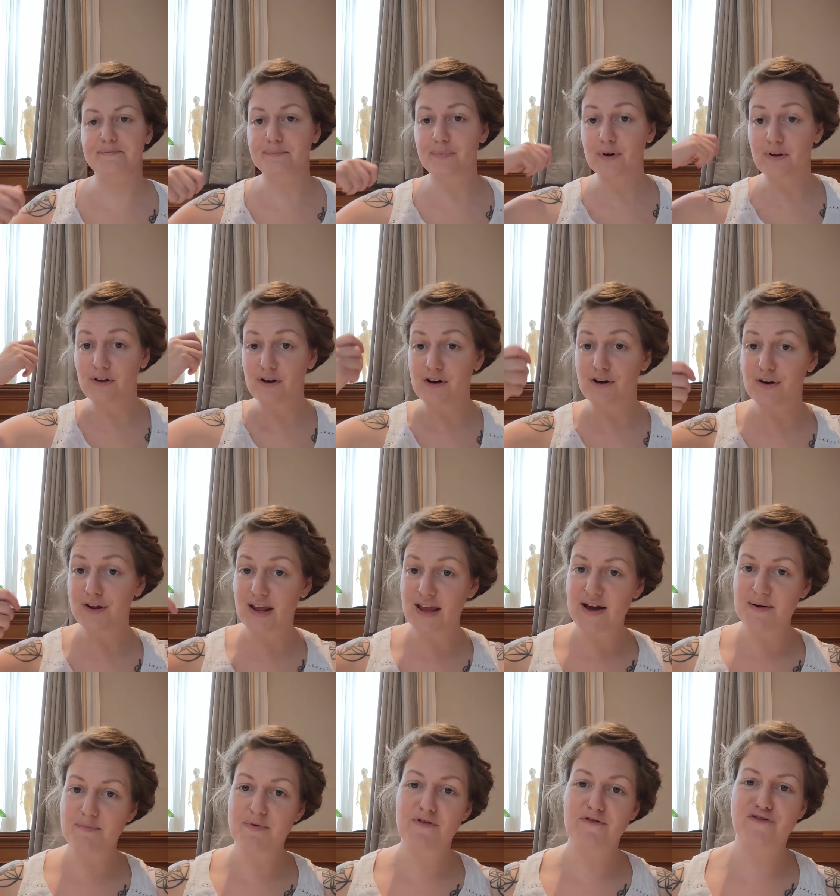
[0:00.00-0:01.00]
pull a hoodie
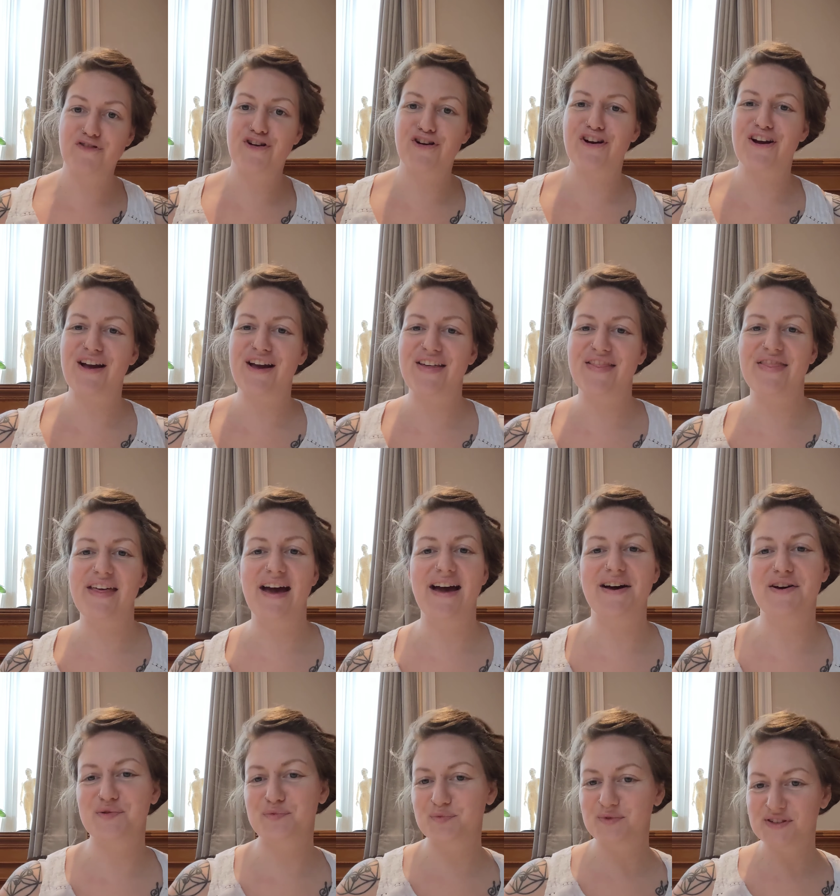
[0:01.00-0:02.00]
up over your head. That
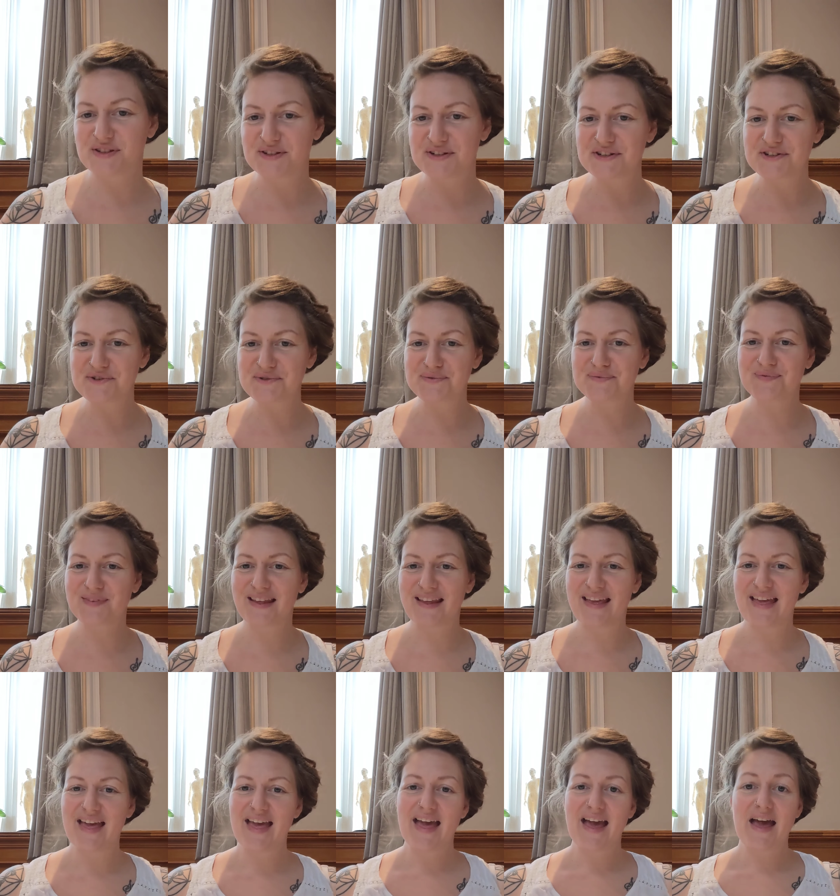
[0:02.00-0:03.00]
helps too.
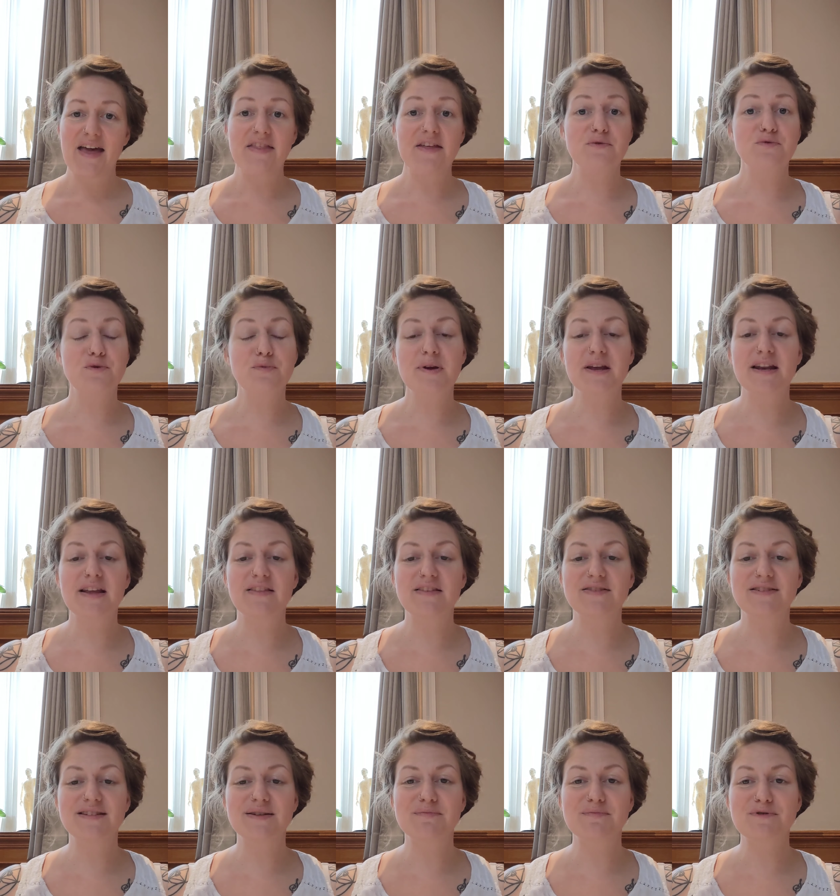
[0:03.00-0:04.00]
And then repeating
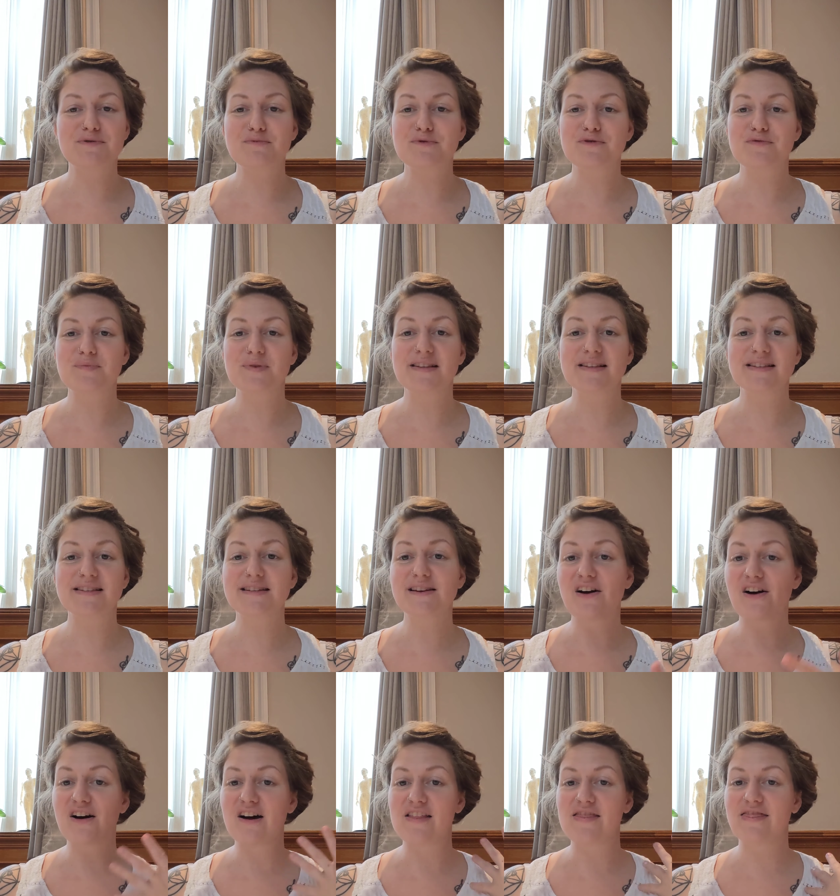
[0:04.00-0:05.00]
those simple movements
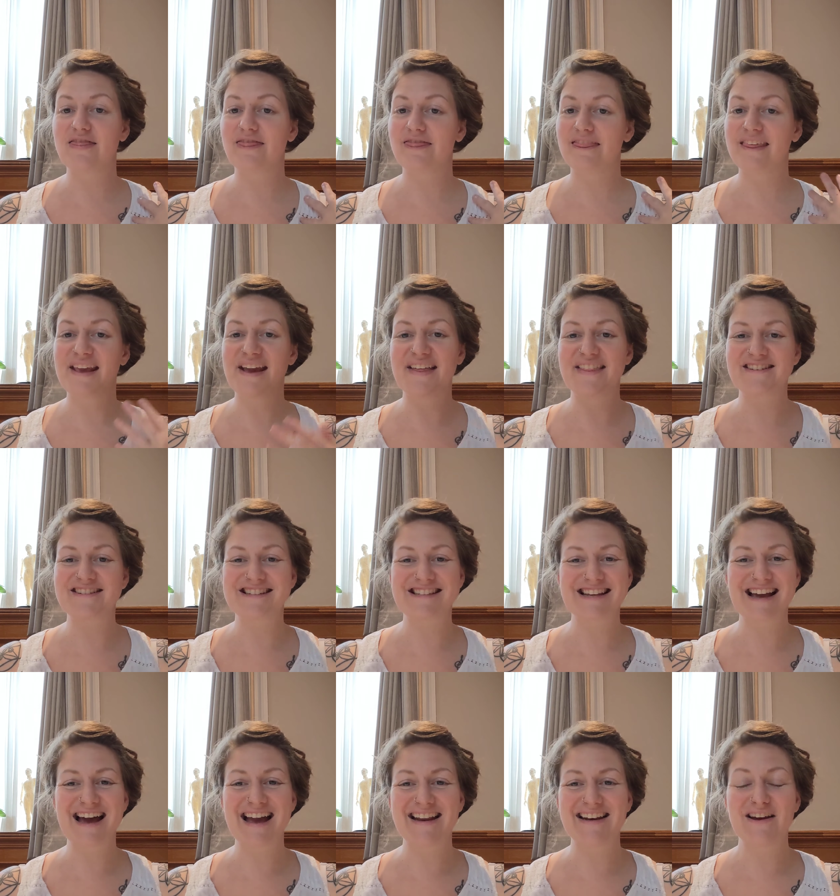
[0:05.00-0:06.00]
on the other
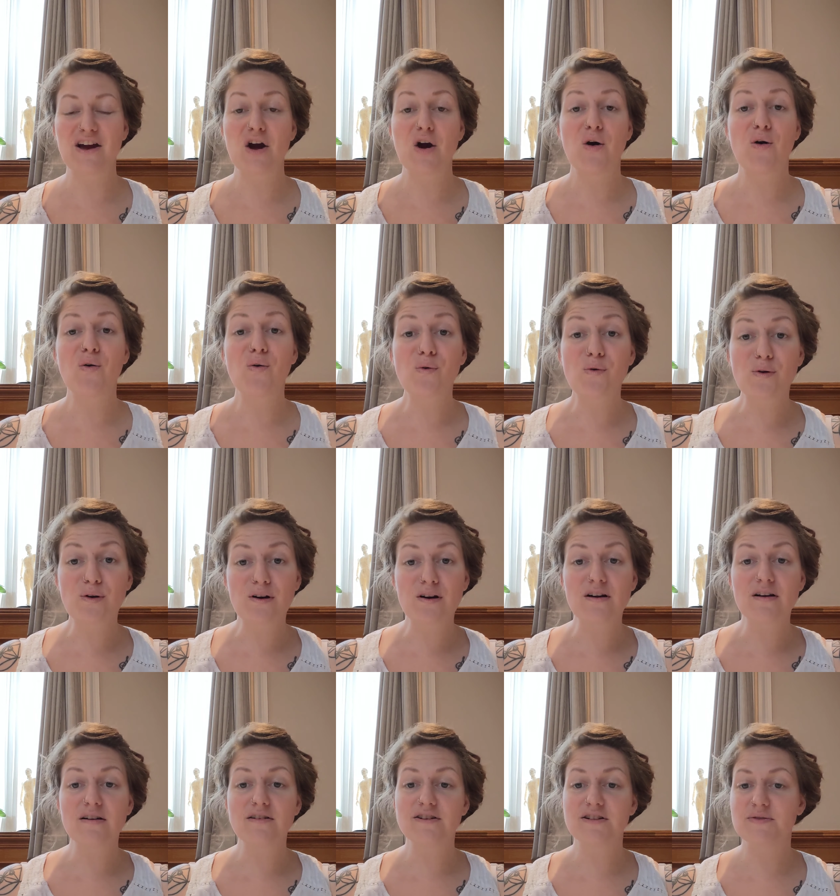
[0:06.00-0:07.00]
side,
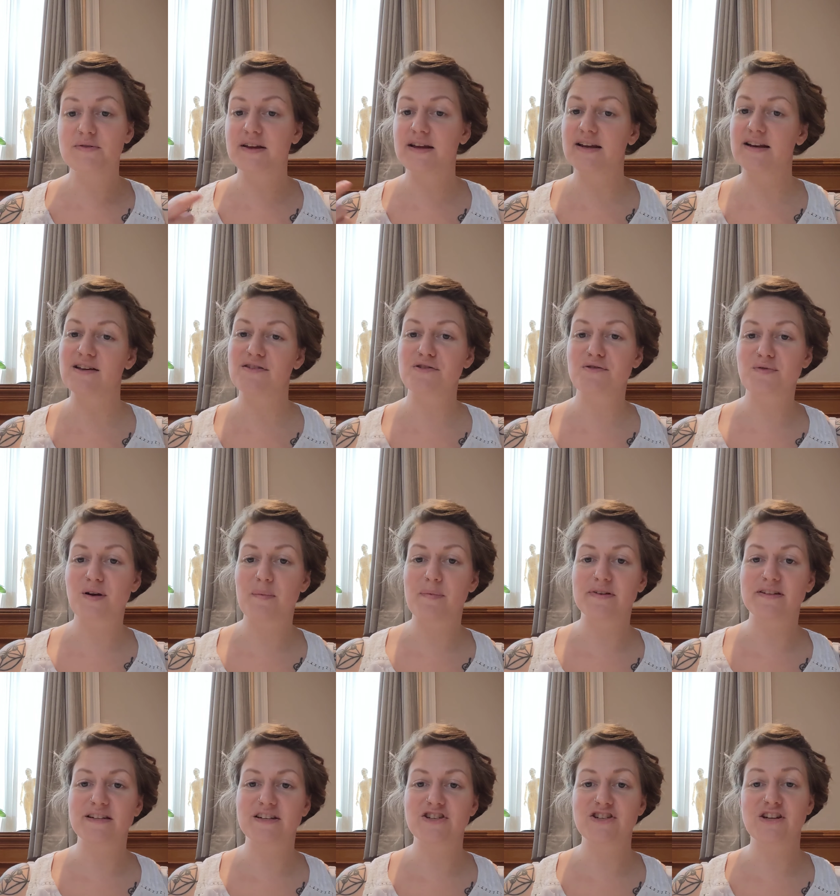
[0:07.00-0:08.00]
or doing another
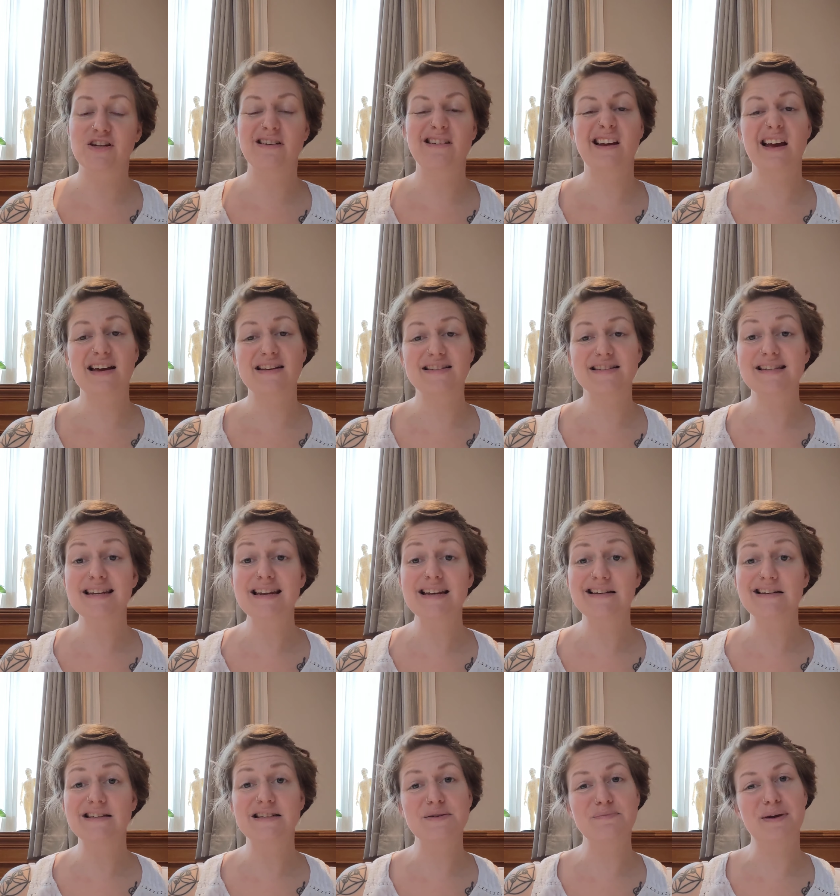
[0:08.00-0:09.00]
repetition as
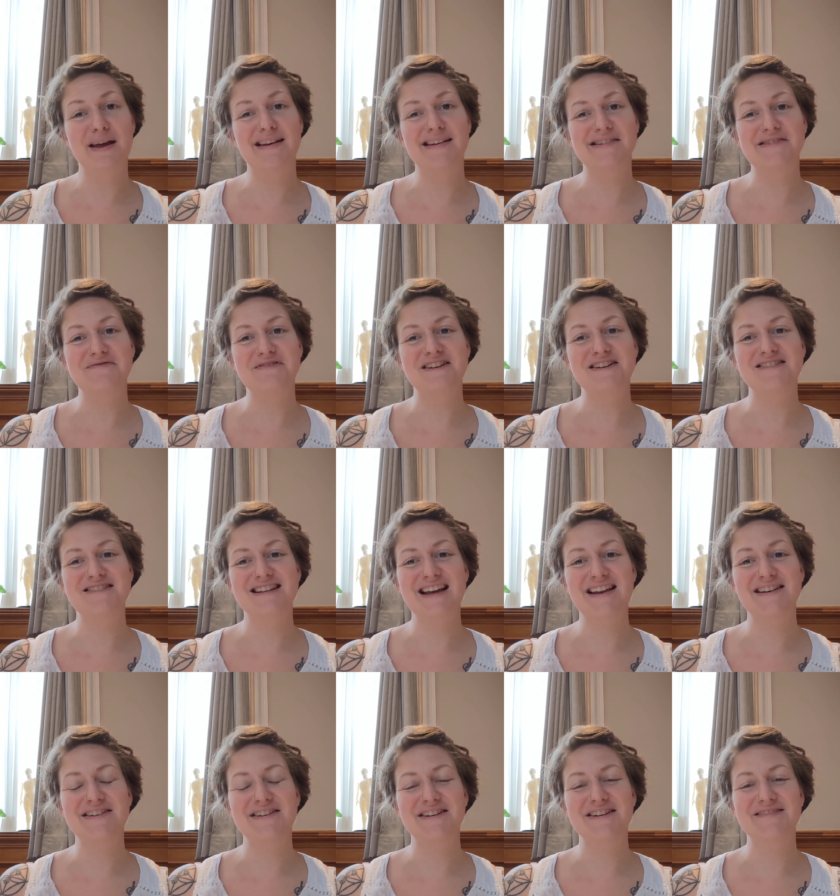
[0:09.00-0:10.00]
needed depending where you're
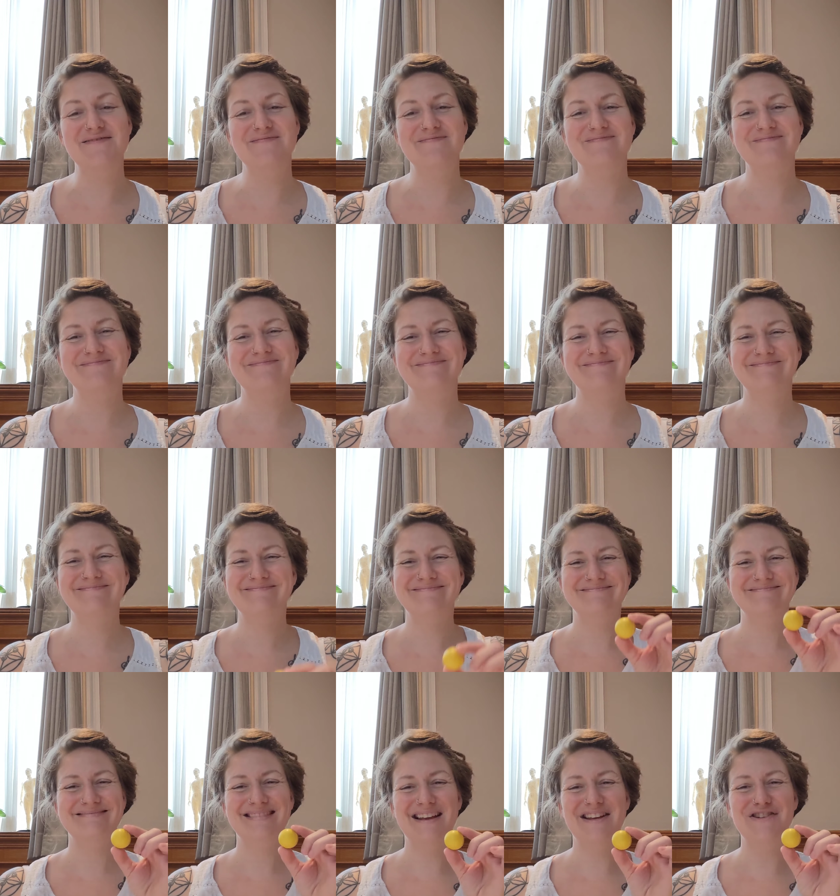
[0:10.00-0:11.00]
tender.
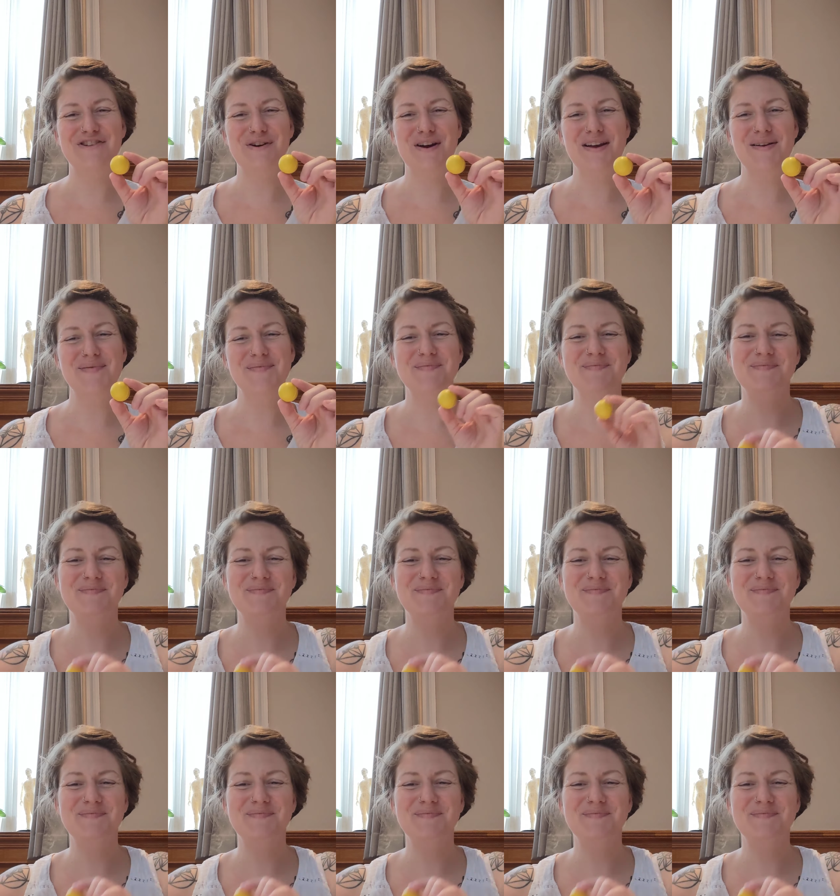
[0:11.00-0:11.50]
Enjoy!